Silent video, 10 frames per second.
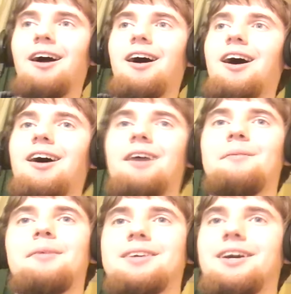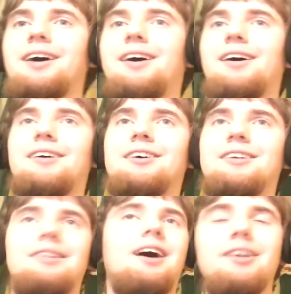Uh, but
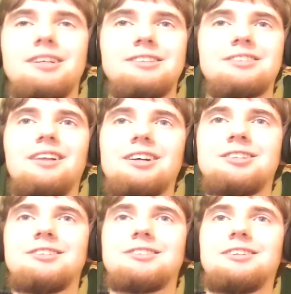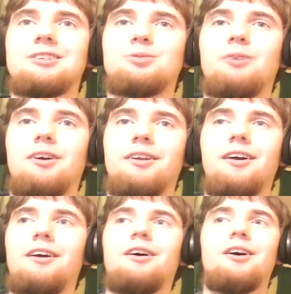yeah, a lot of good selections in this one.
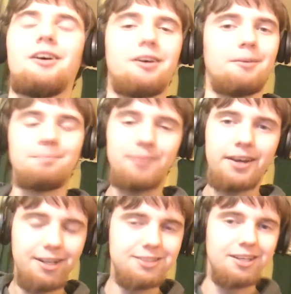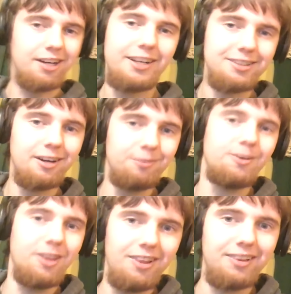Uh, like I said, I
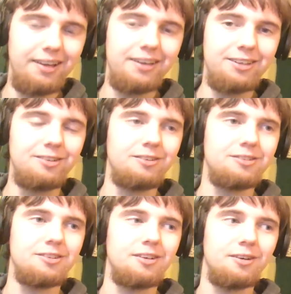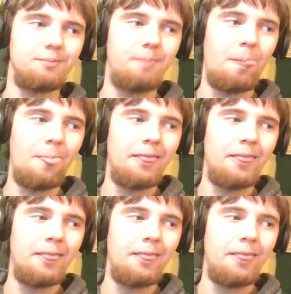definitely like you to.